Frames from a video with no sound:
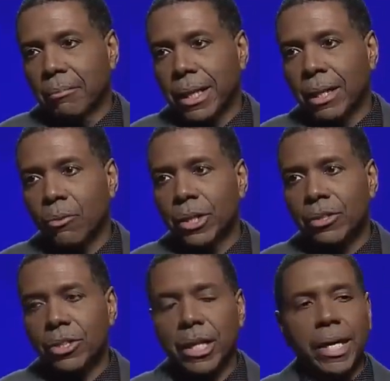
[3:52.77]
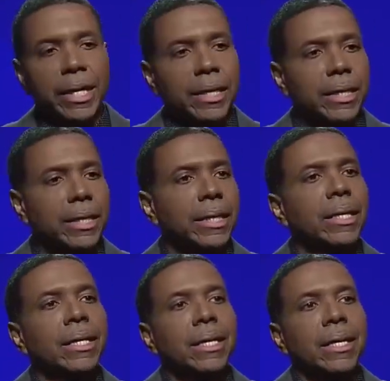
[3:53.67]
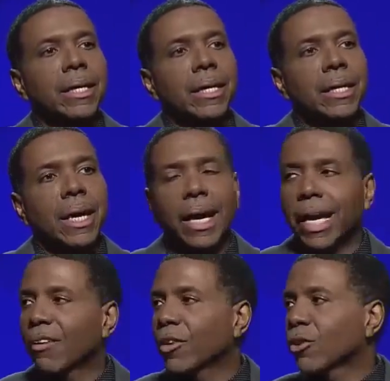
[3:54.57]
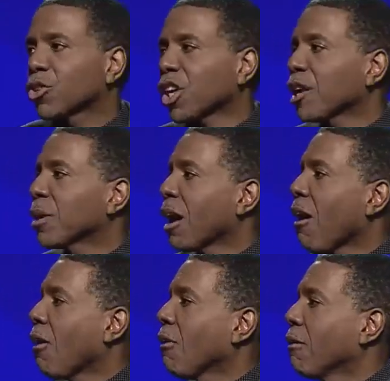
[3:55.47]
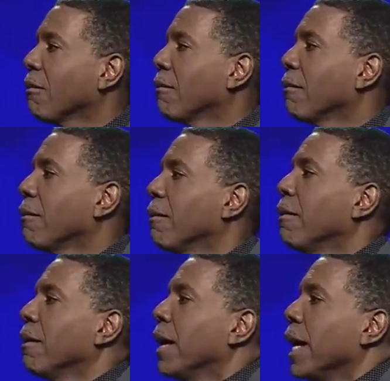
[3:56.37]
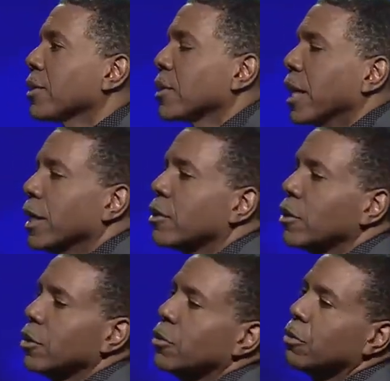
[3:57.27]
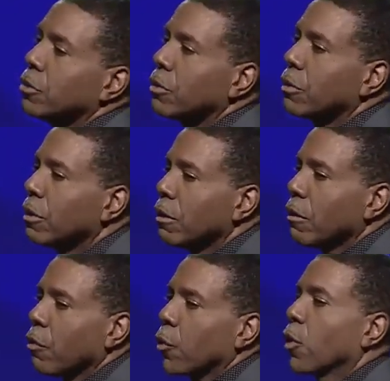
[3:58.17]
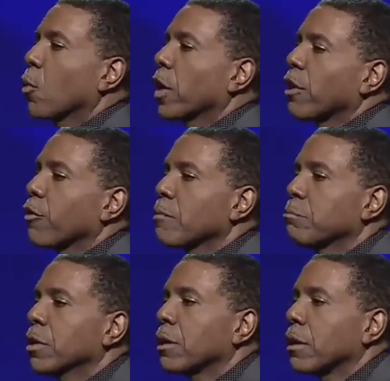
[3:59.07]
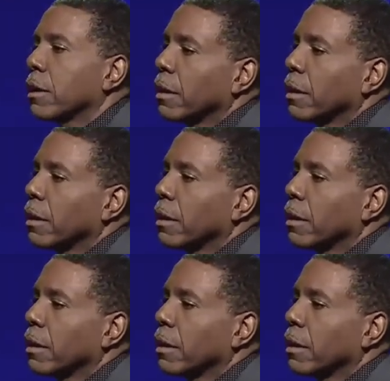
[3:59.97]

But I will say that I have no shame at all at saying to you, throw away every book,